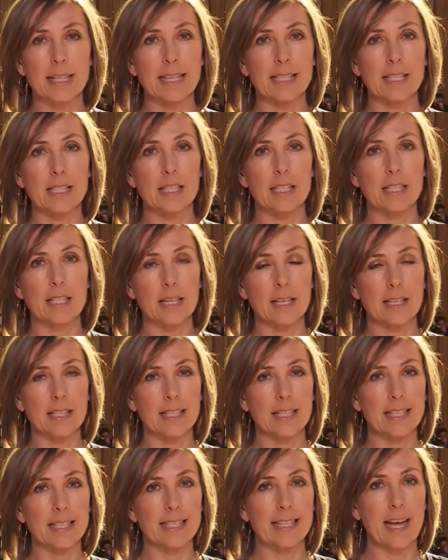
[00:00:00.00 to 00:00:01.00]
Let's discuss
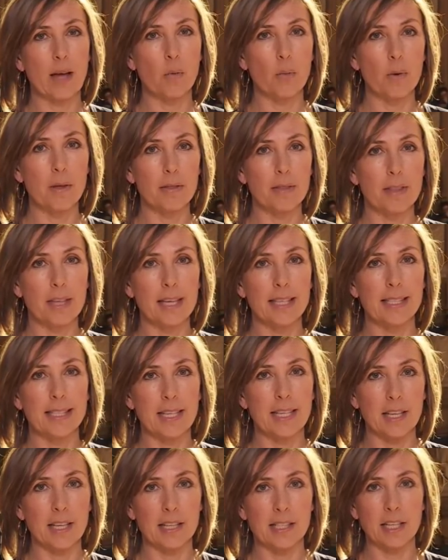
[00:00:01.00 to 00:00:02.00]
this now with the
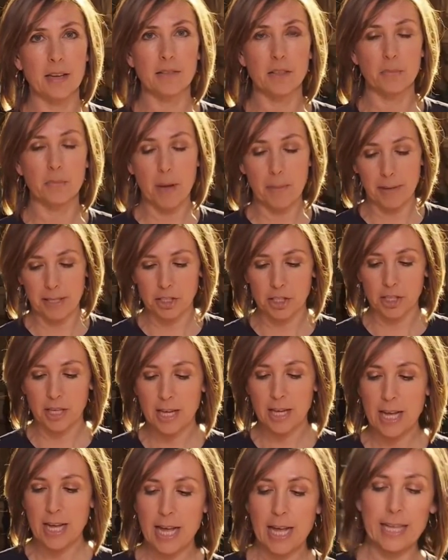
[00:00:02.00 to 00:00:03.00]
senior Conservative backbencher,
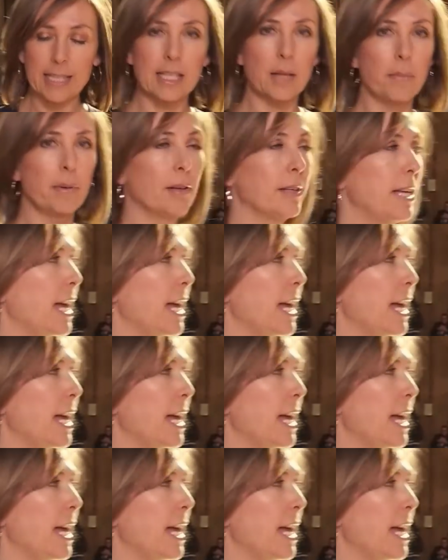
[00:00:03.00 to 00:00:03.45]
Sibylle